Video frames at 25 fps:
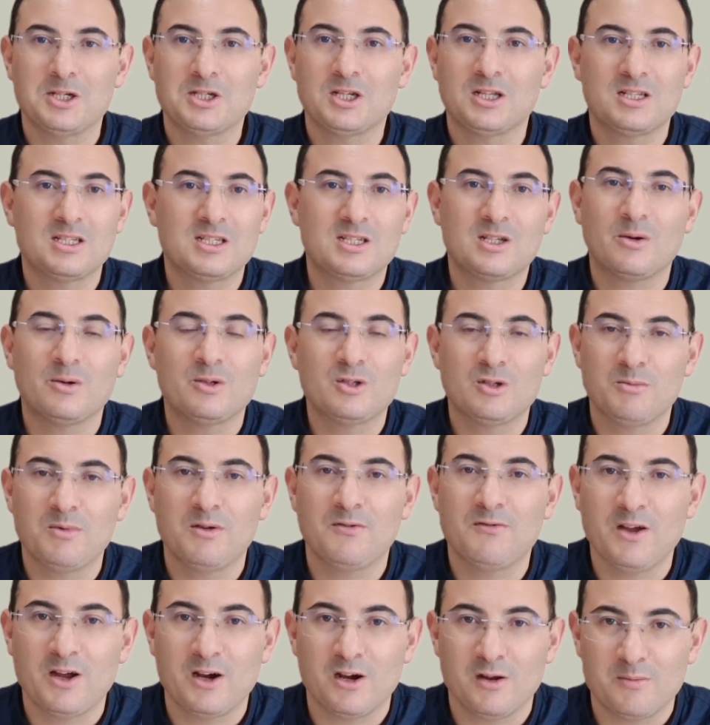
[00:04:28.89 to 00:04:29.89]
This is going to be
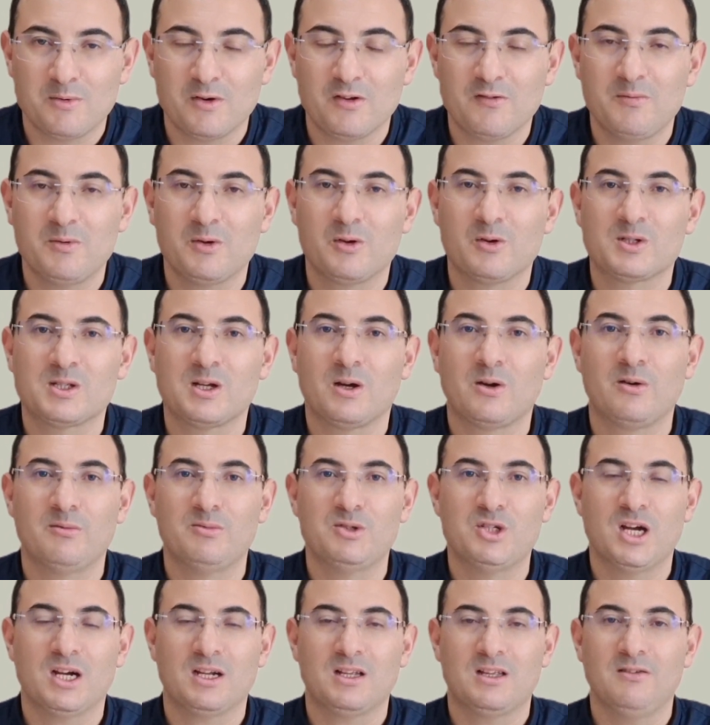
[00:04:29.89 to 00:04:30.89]
very brief because our
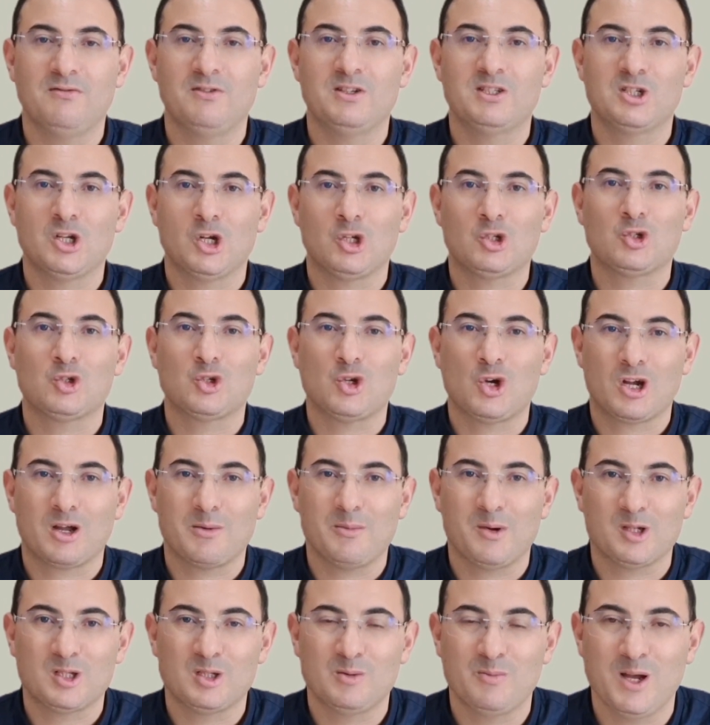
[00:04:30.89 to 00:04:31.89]
objective is not to talk
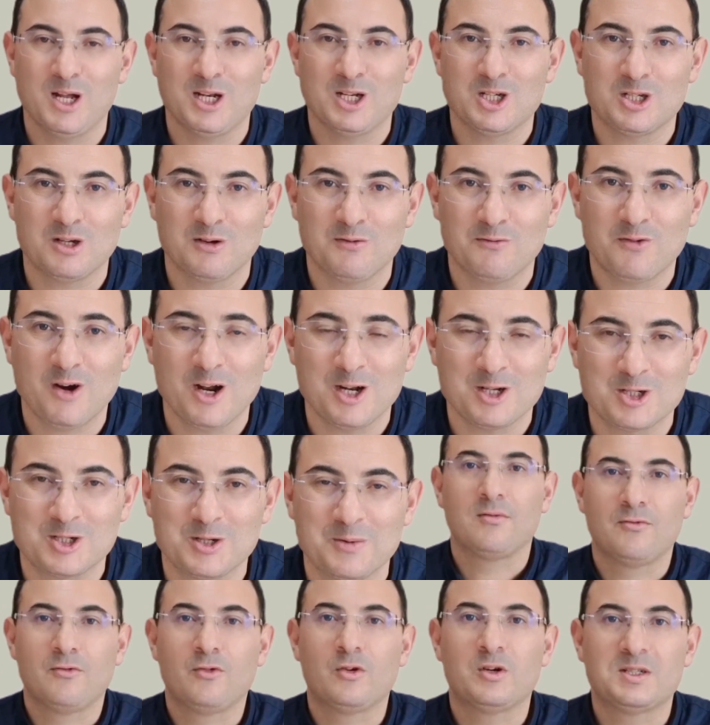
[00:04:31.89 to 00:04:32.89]
about Spanish and French.
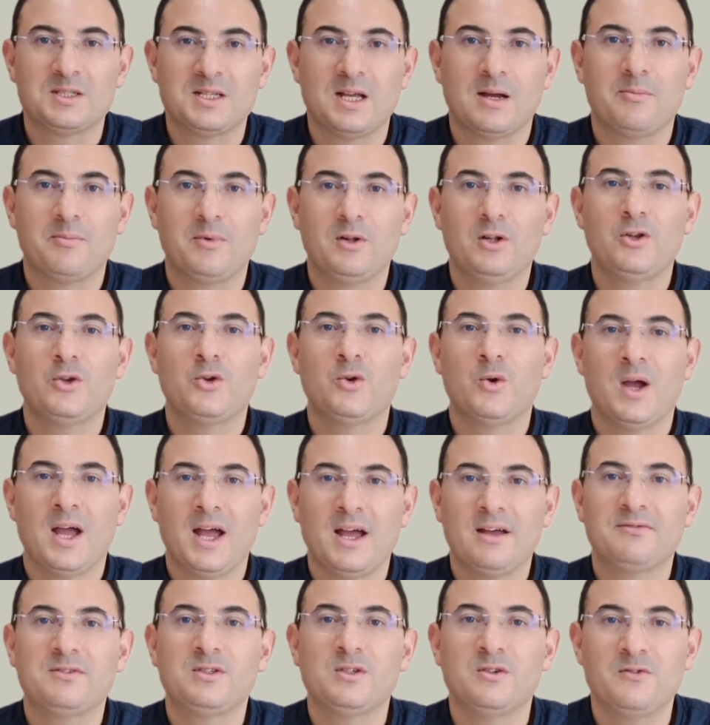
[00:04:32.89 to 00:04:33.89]
For example, you
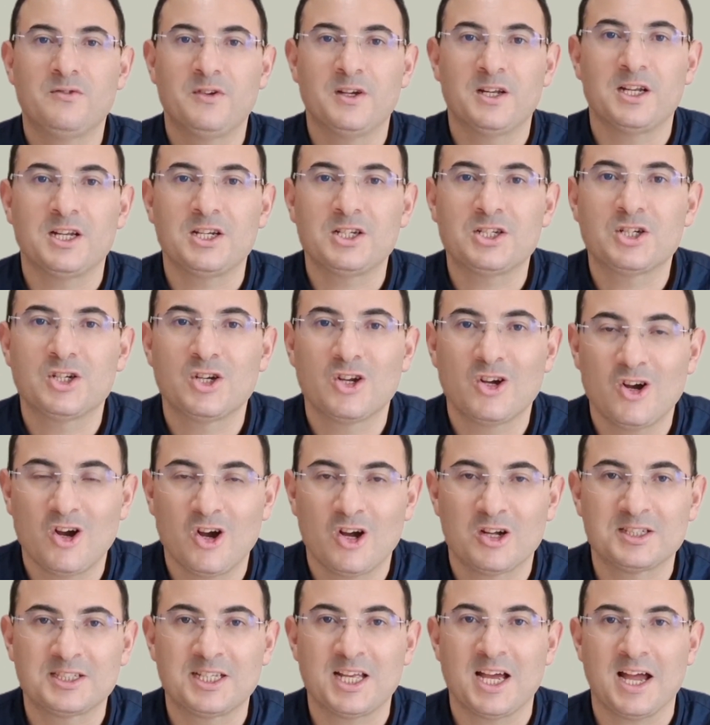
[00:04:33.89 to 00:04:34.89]
have to finish
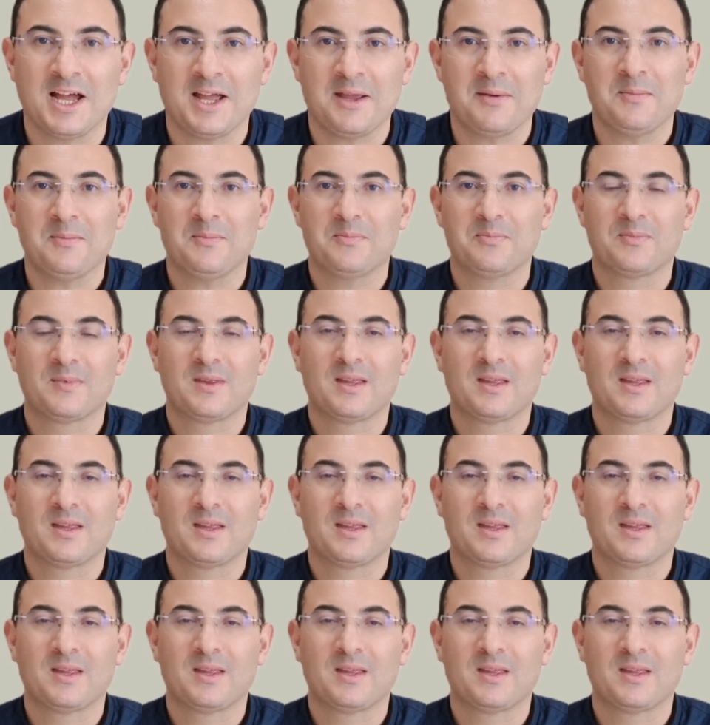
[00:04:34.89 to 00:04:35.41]
on time.